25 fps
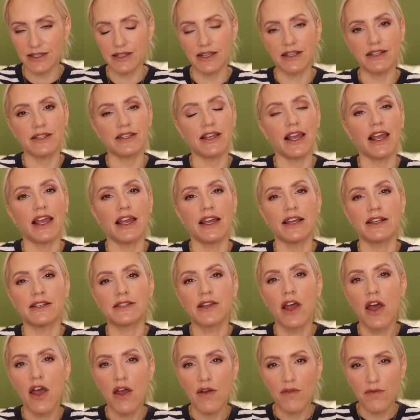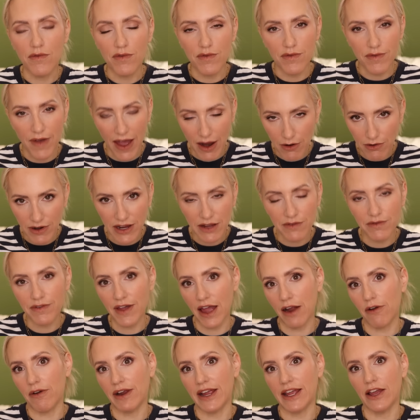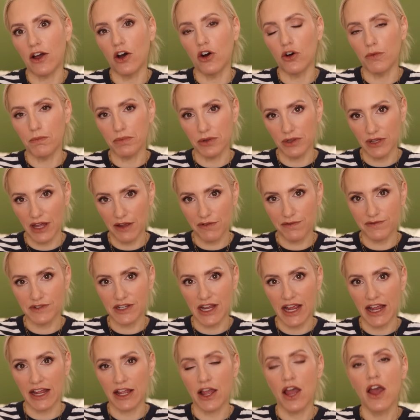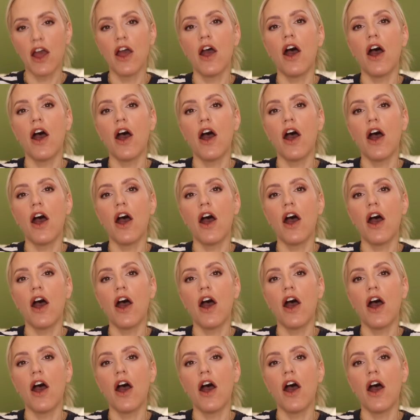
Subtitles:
This is very, very uplifting.